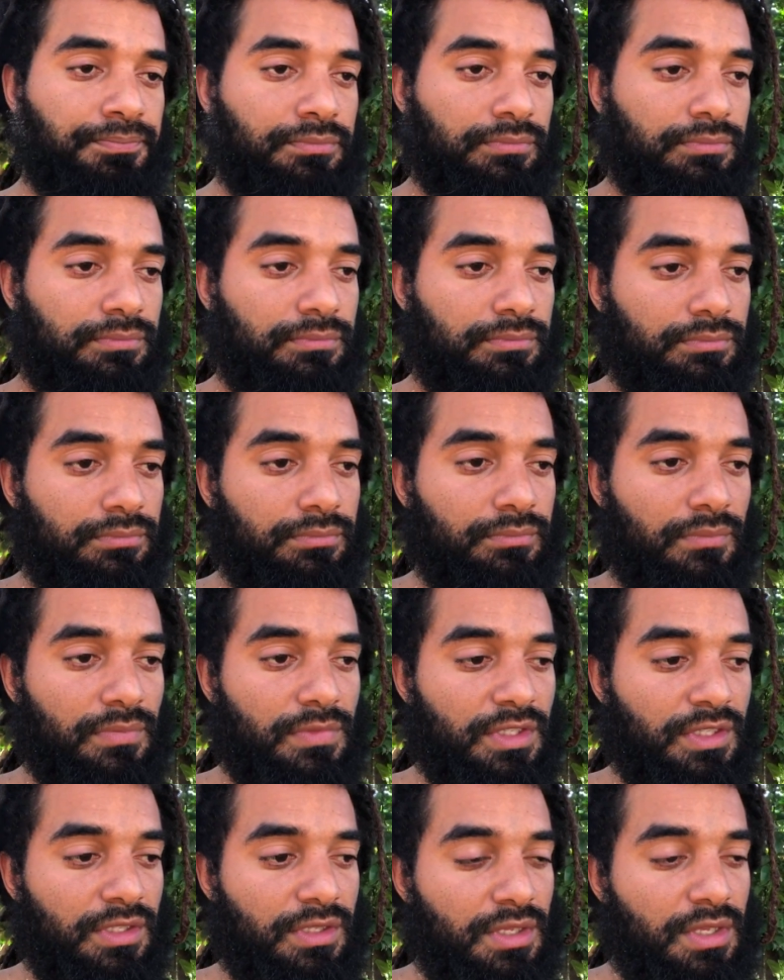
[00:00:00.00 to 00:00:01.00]

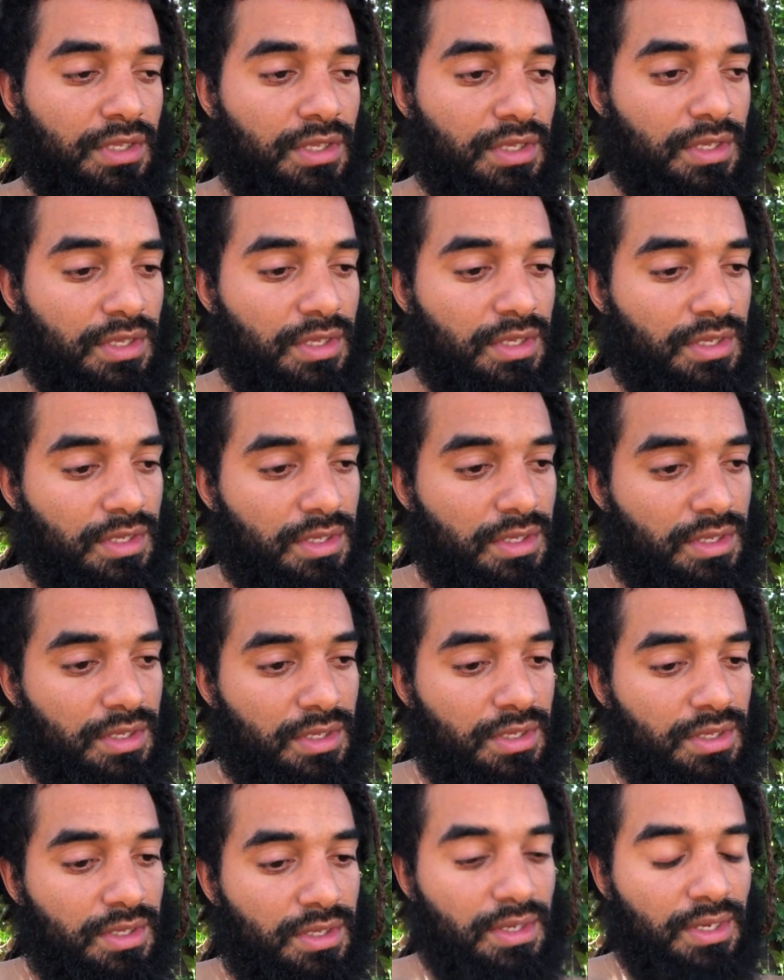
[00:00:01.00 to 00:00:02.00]

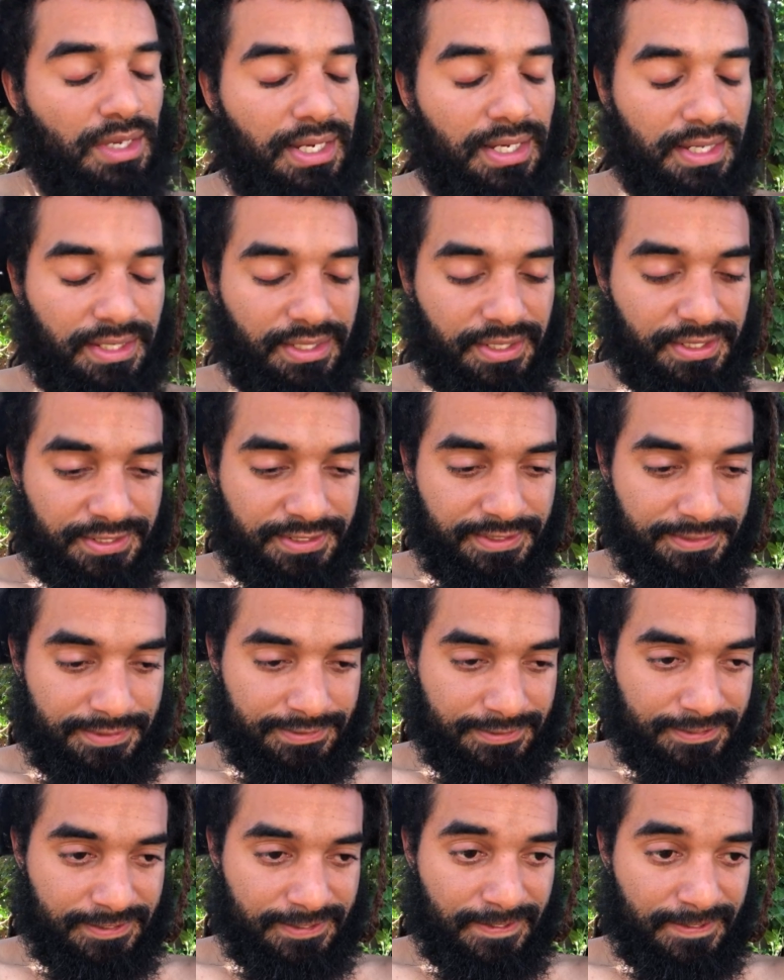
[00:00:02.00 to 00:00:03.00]

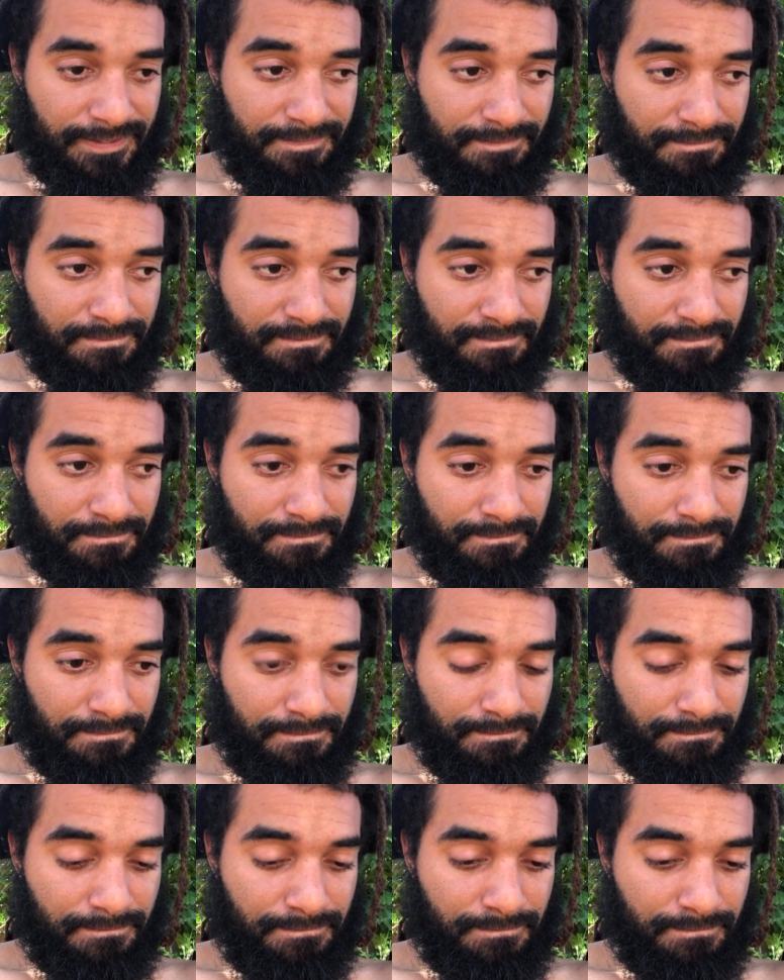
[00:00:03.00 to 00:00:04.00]

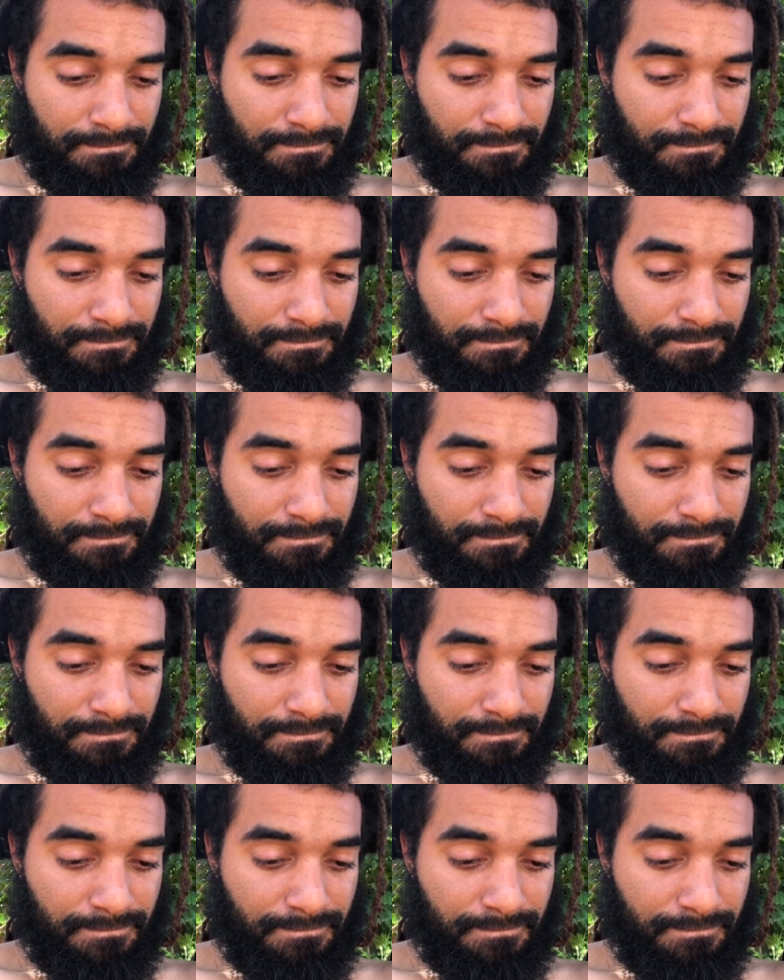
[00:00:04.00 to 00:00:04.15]
(silence)